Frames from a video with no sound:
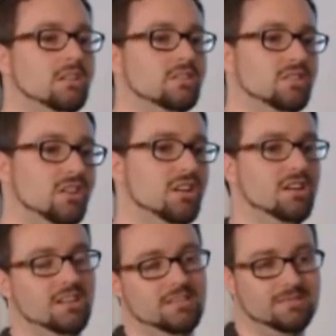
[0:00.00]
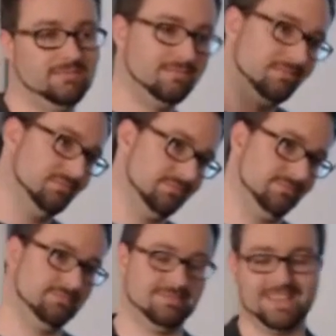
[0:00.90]
So
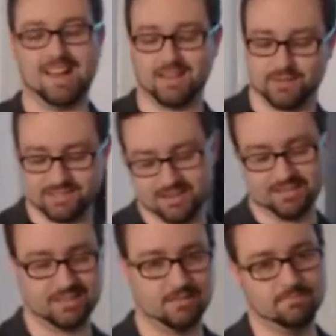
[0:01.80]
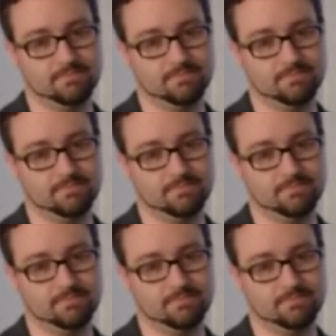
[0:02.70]
arguments on the other side.